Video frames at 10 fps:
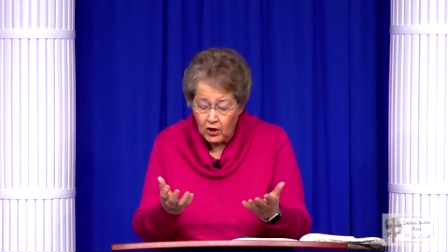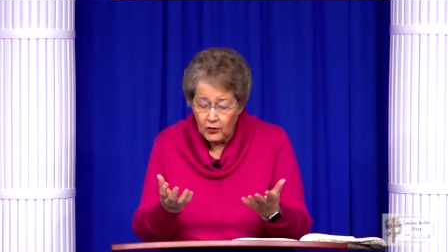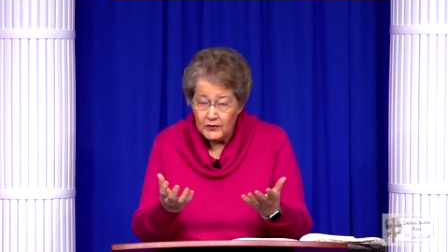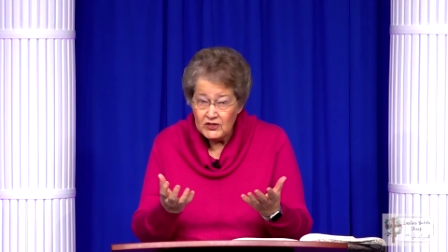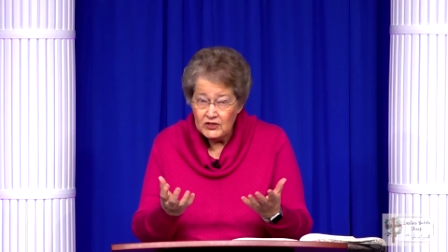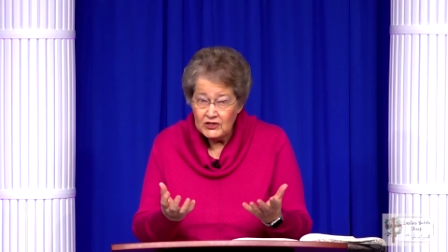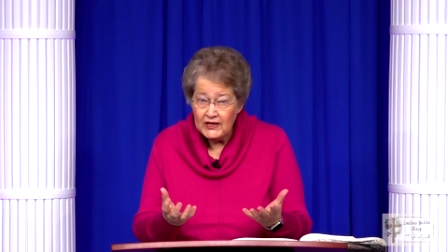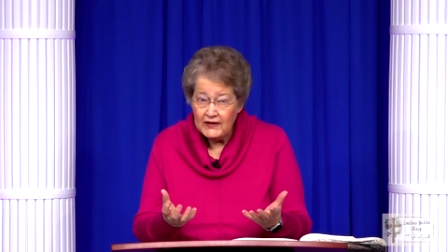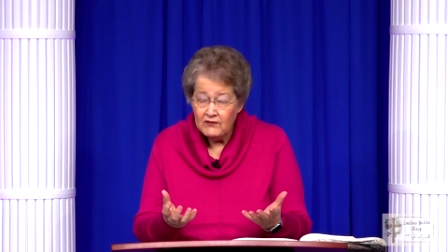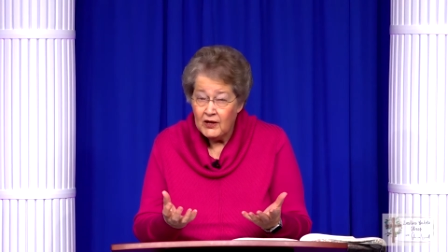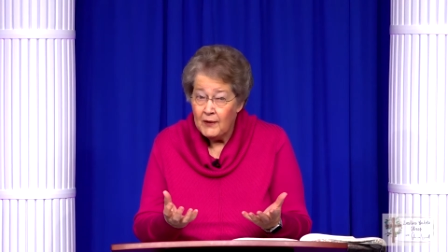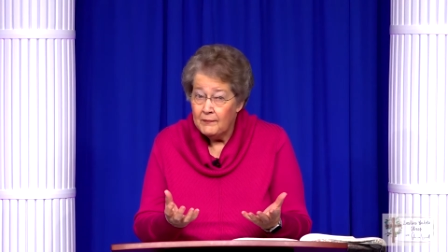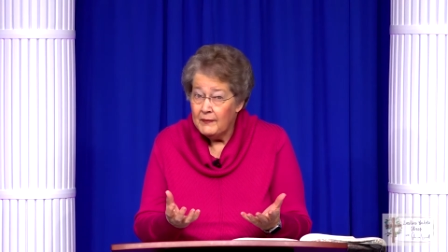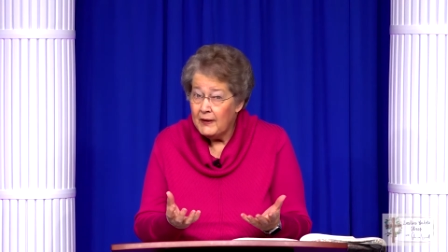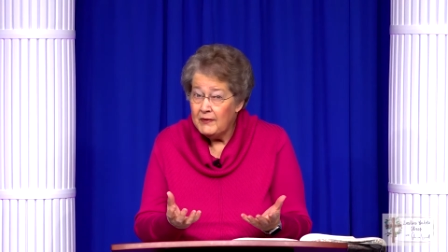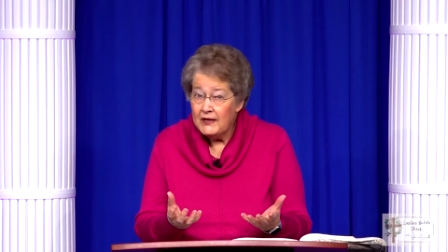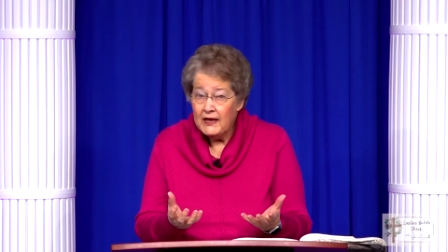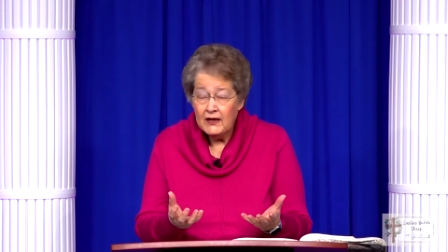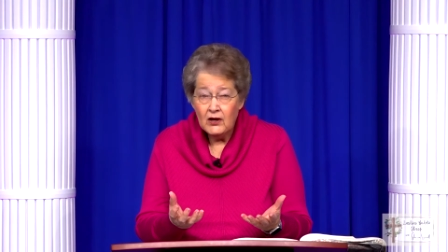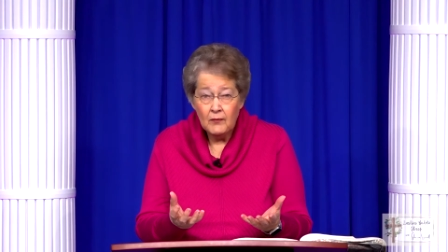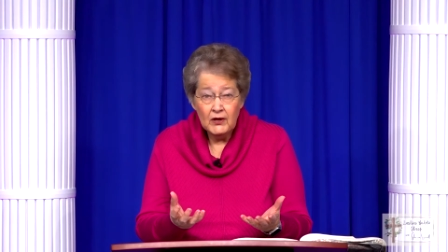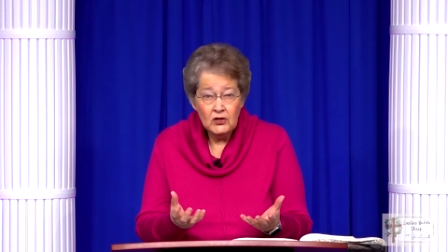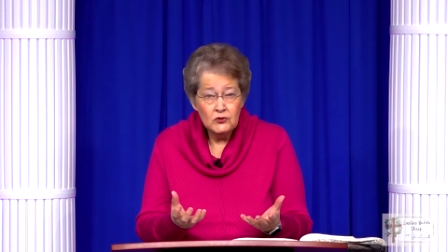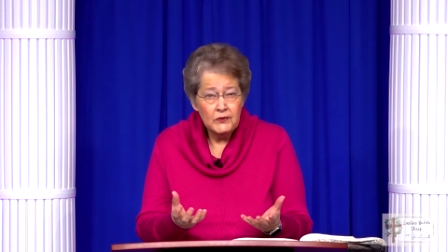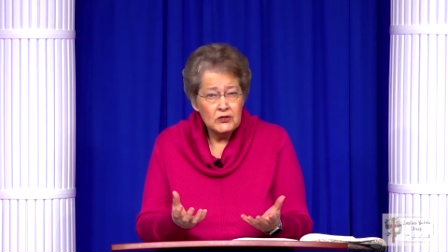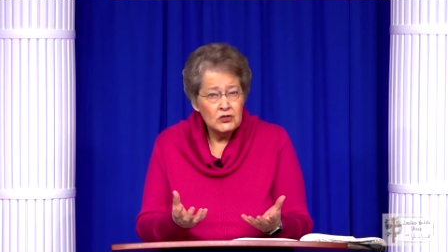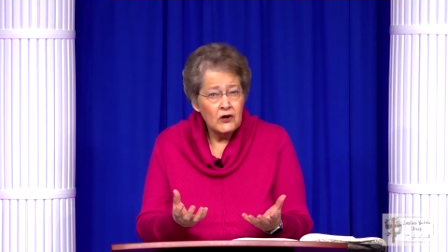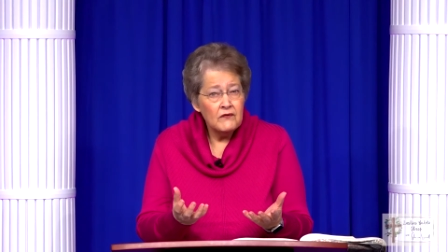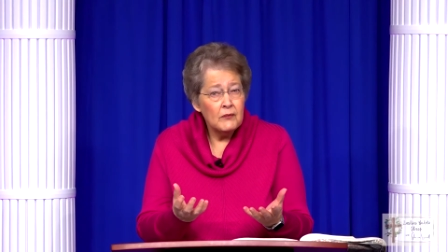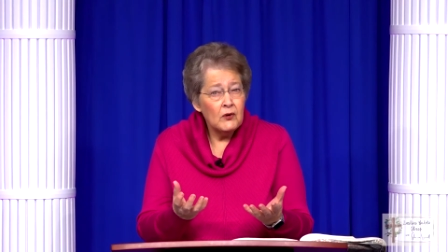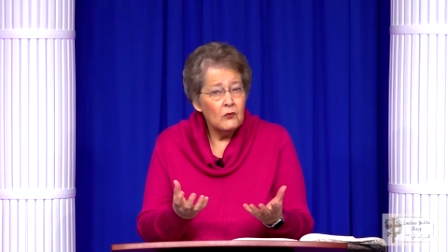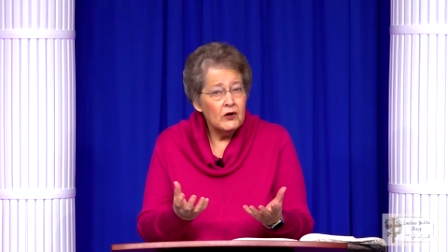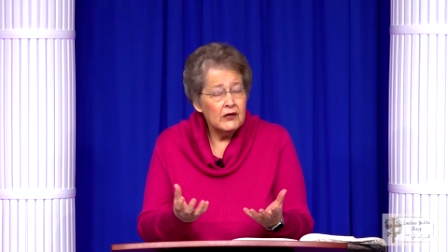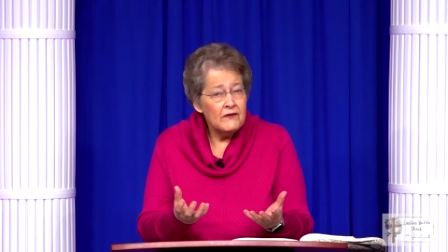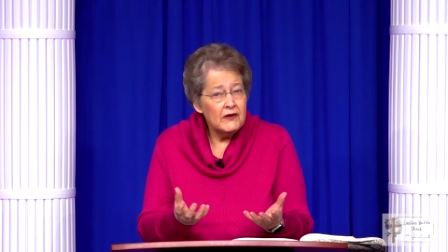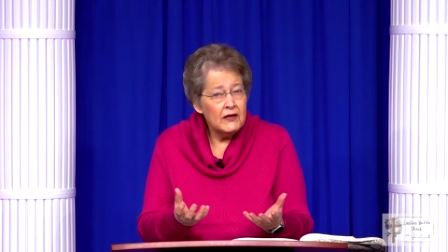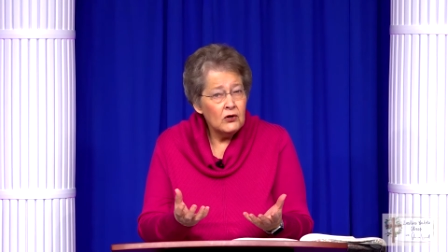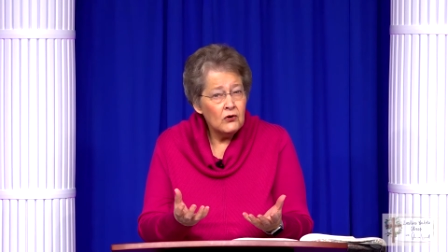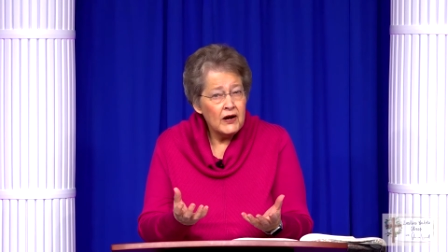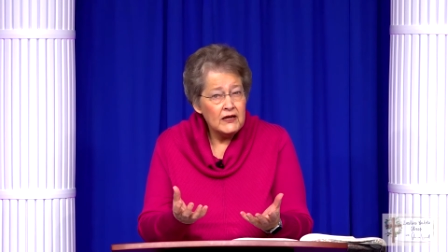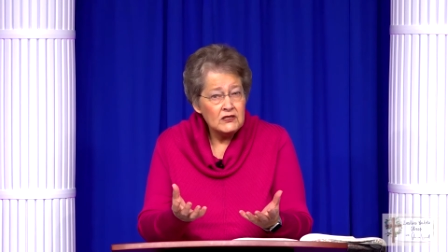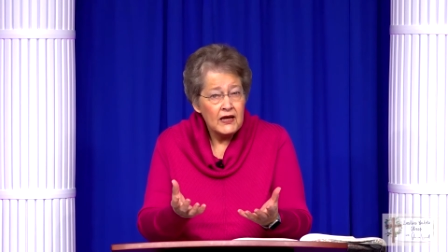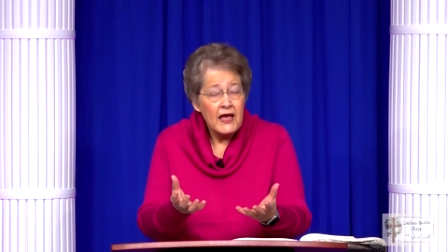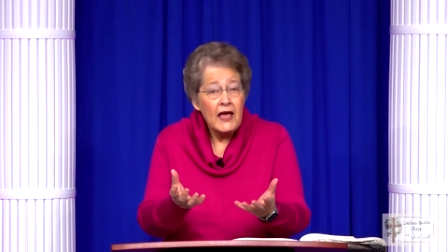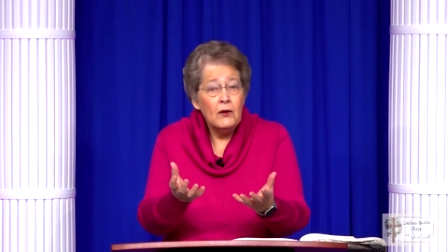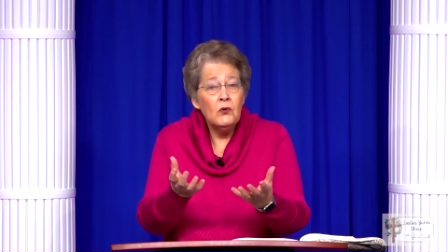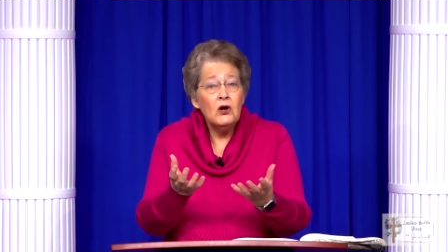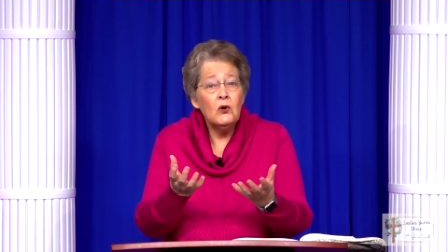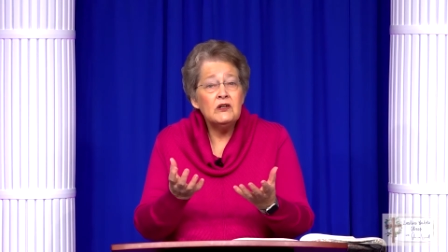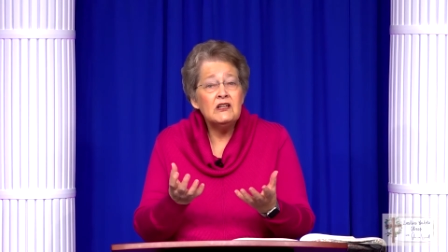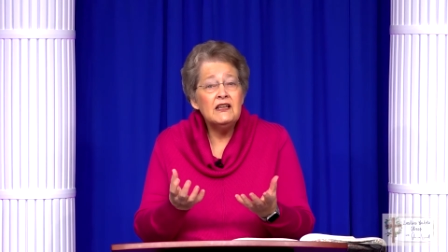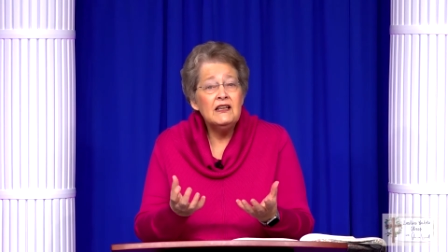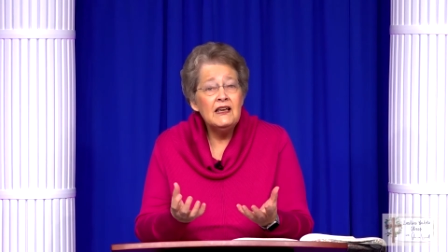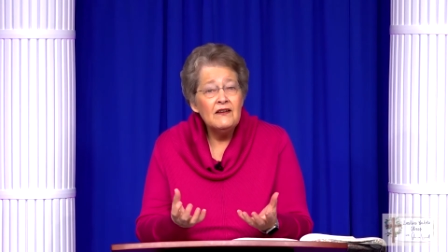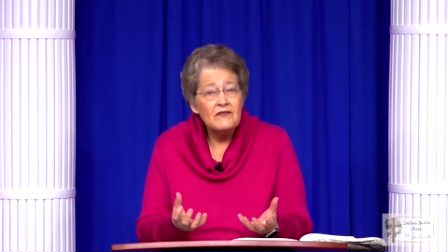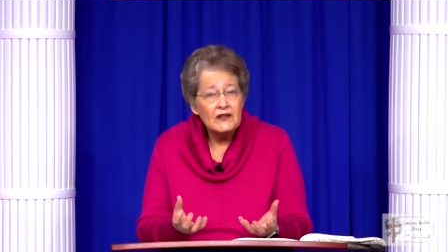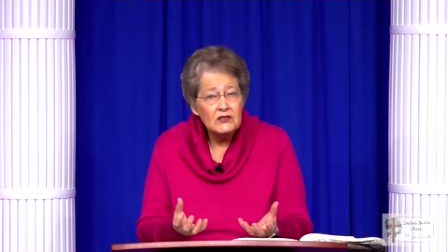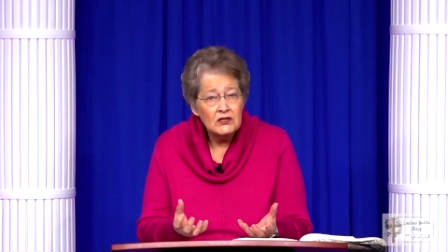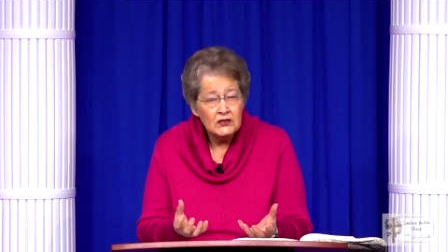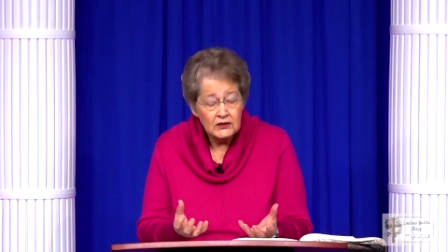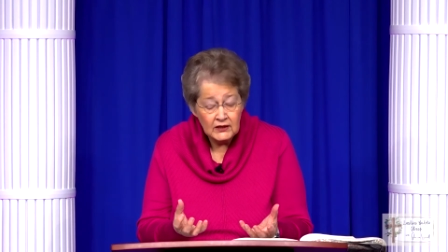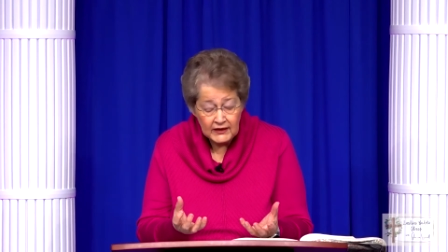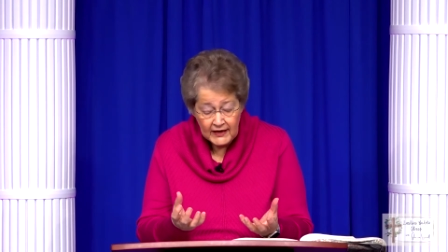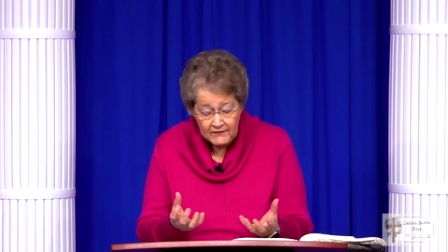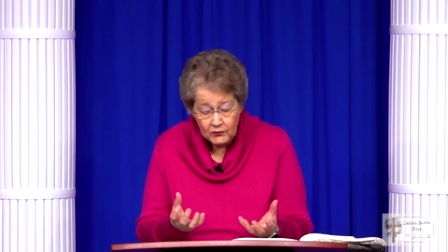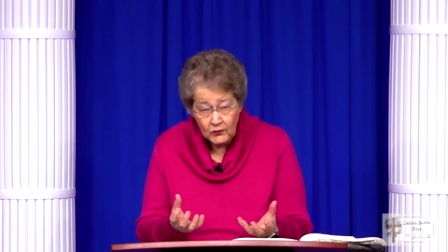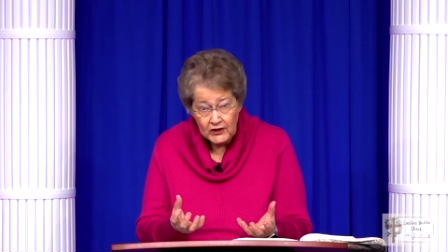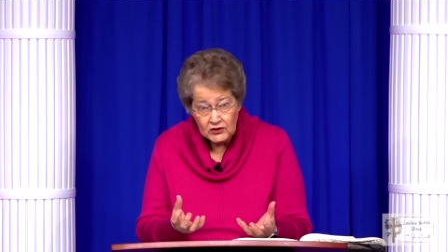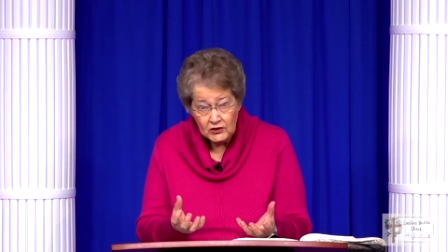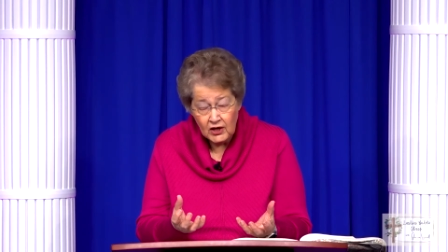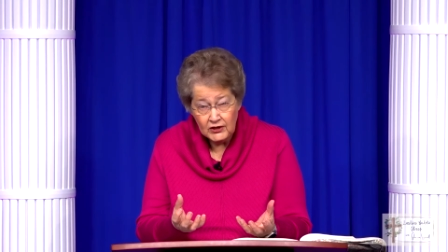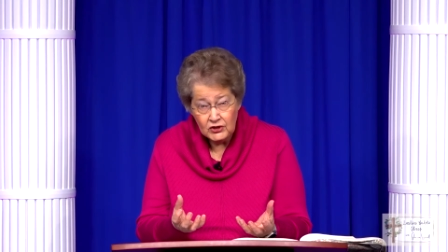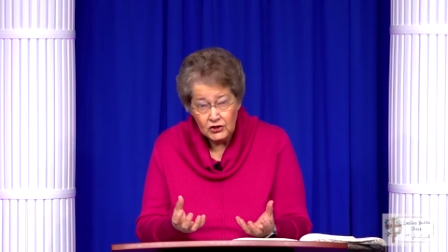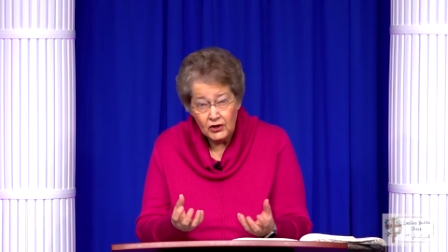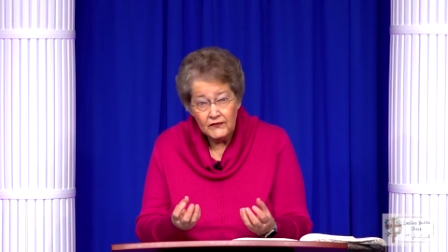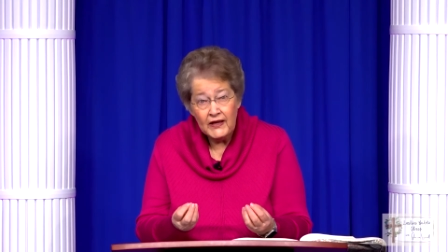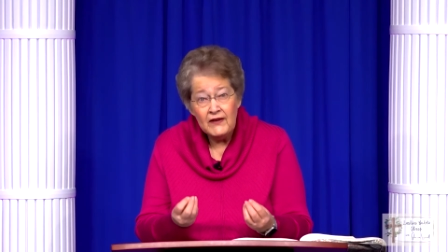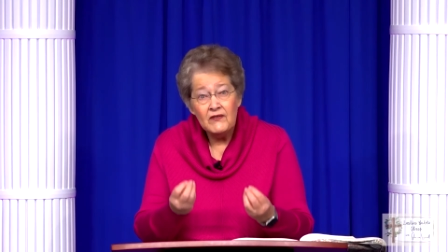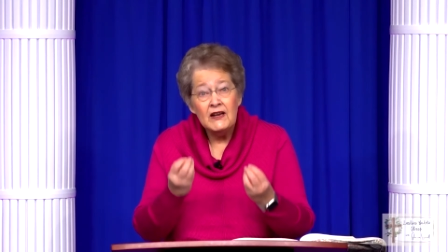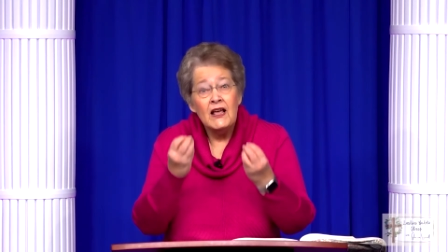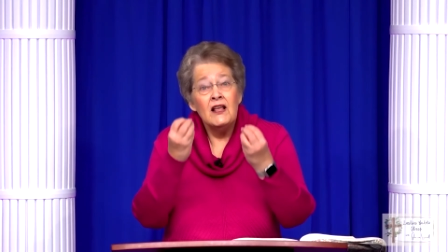are received. Maybe again, not because we deserve it, but we're living in grace and we're going to give it even when it's not deserved, even